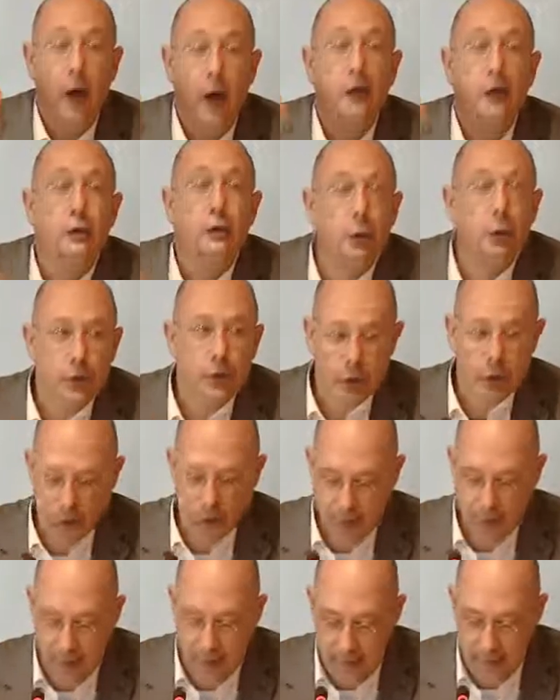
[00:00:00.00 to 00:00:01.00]
A
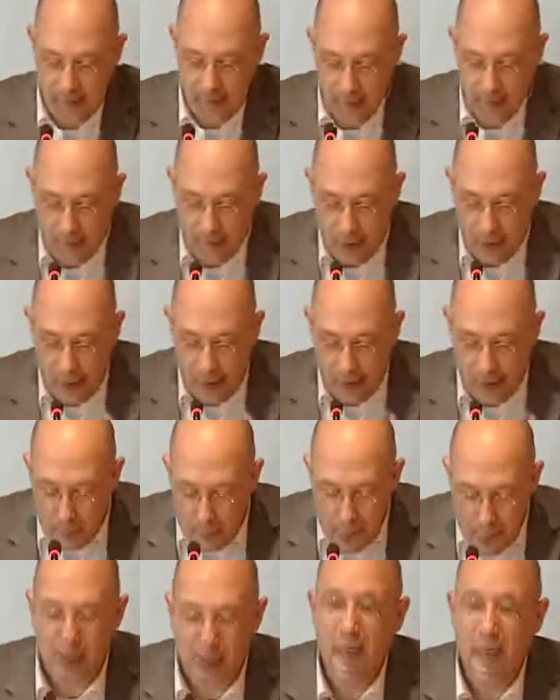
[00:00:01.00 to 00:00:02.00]
cultural elite
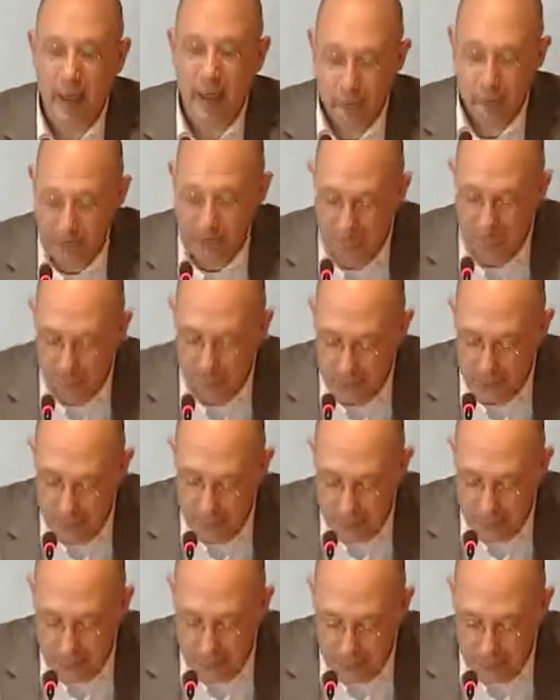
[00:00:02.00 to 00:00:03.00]
must bear the
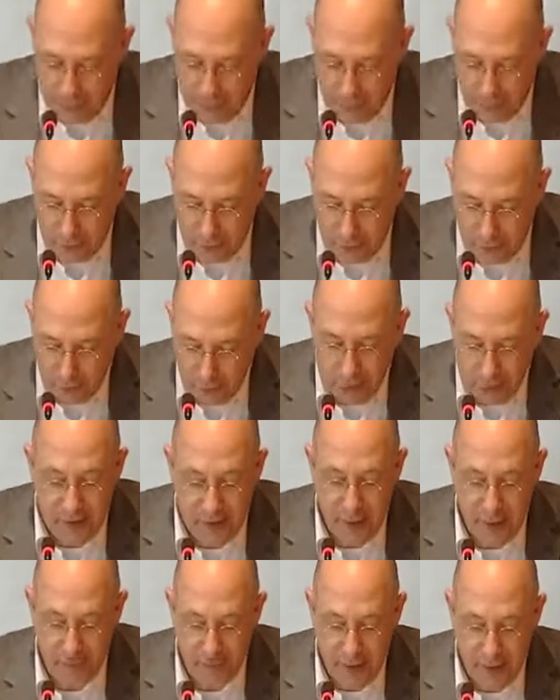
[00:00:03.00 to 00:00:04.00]
responsibility for the
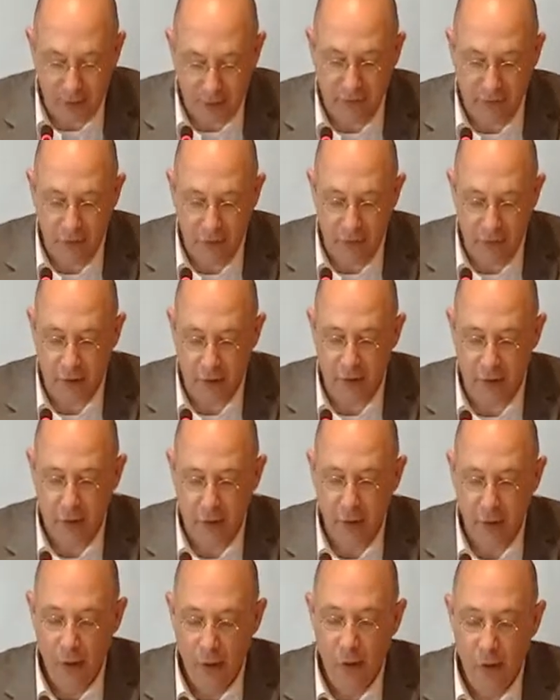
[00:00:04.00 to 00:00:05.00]
knowledge and preservation
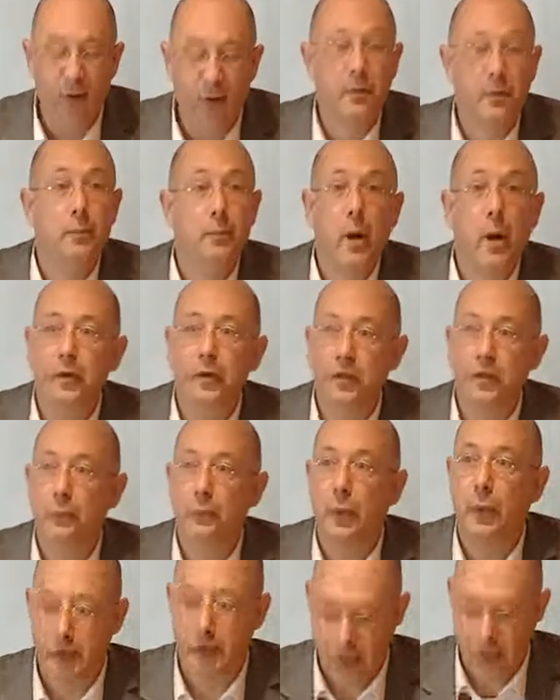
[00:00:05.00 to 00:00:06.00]
of the most
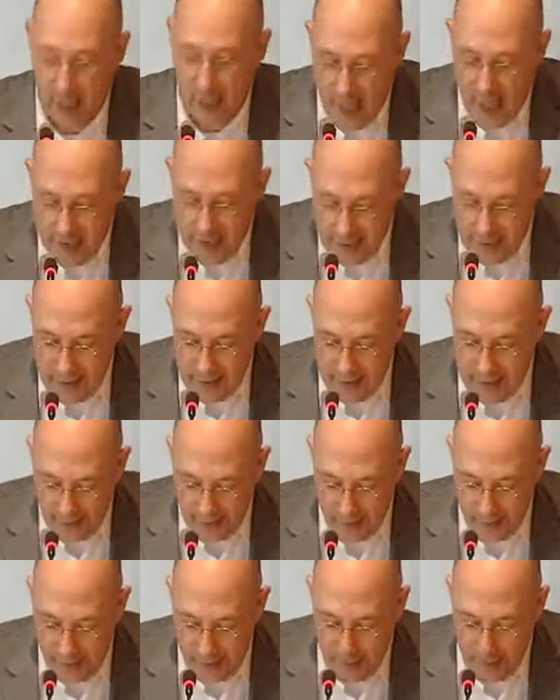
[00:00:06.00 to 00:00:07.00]
important ideas
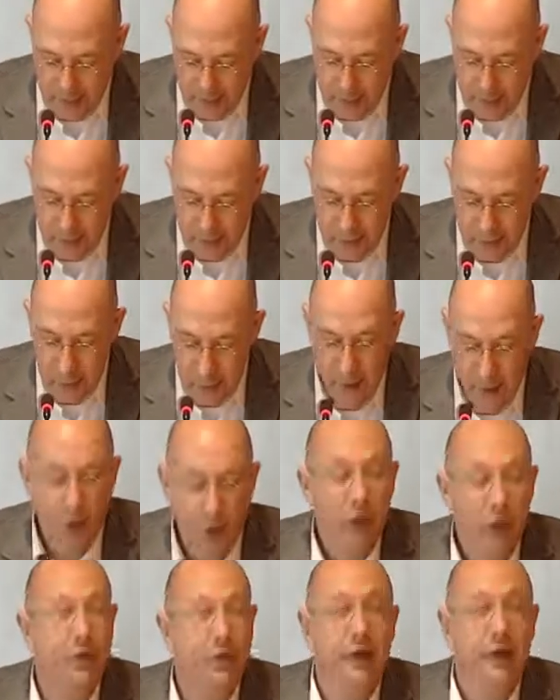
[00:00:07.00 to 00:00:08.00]
and values,
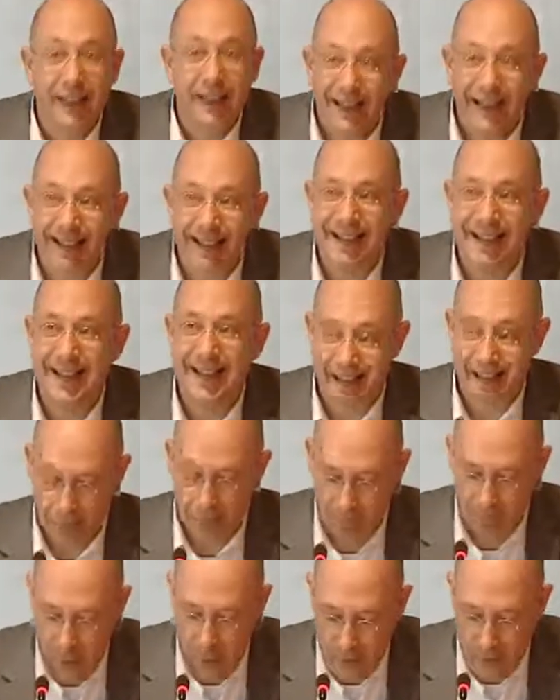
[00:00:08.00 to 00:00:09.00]
for the
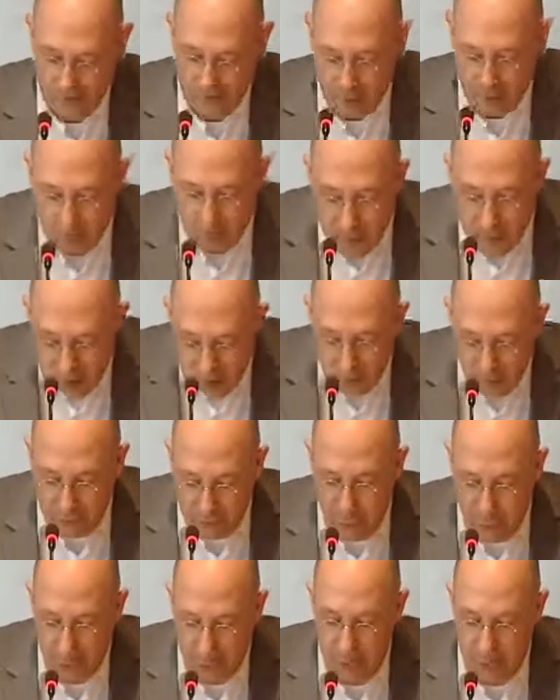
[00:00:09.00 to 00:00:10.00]
classics, for the meaning
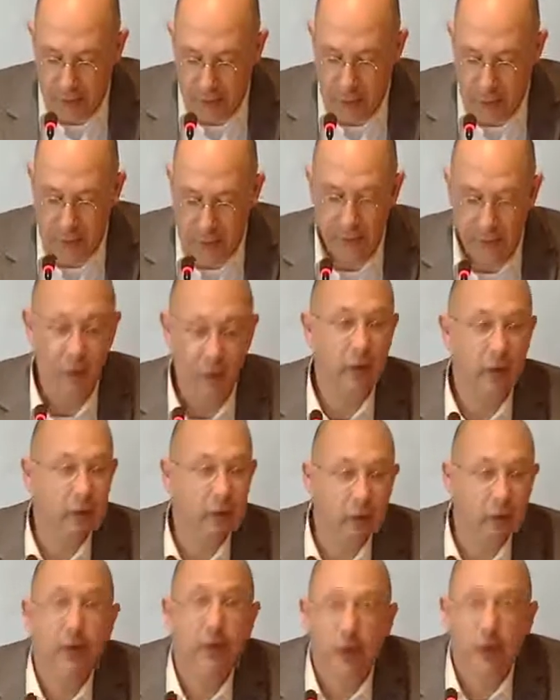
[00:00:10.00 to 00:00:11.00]
of words,
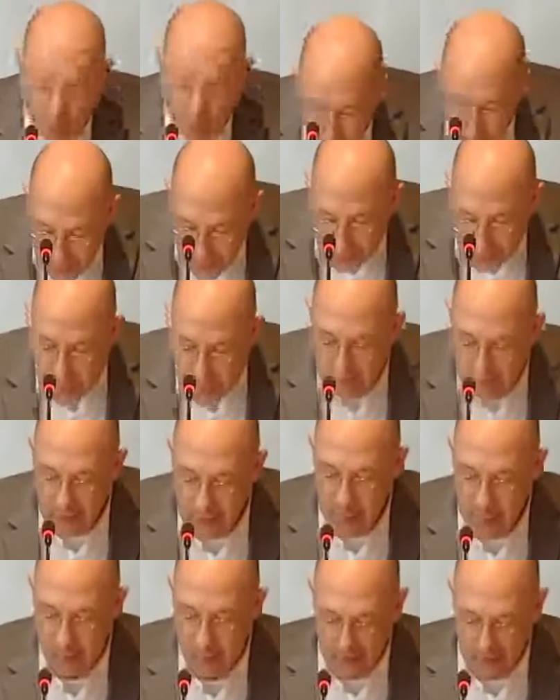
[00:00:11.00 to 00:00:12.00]
for the
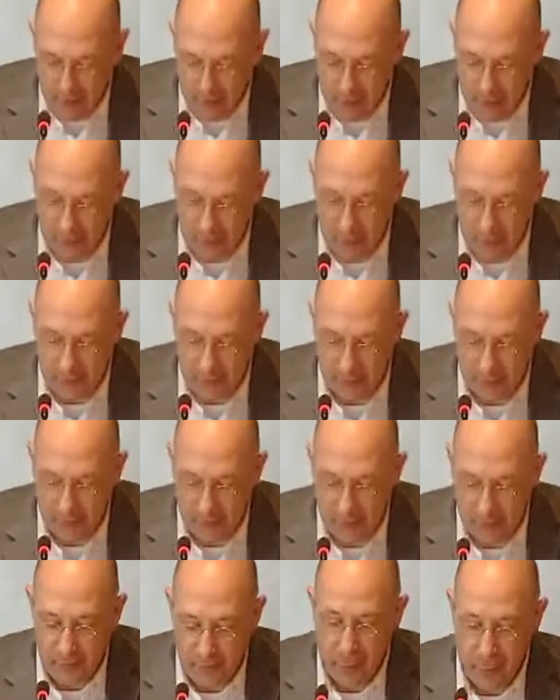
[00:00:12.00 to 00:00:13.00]
nobility of our
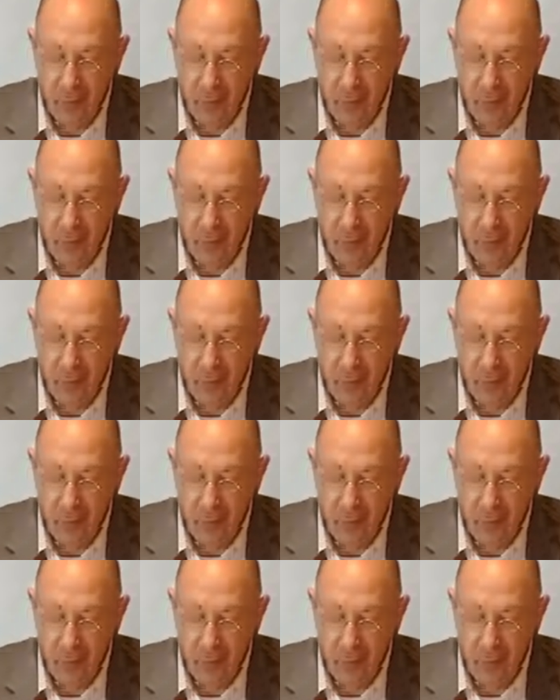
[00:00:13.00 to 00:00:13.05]
spirit.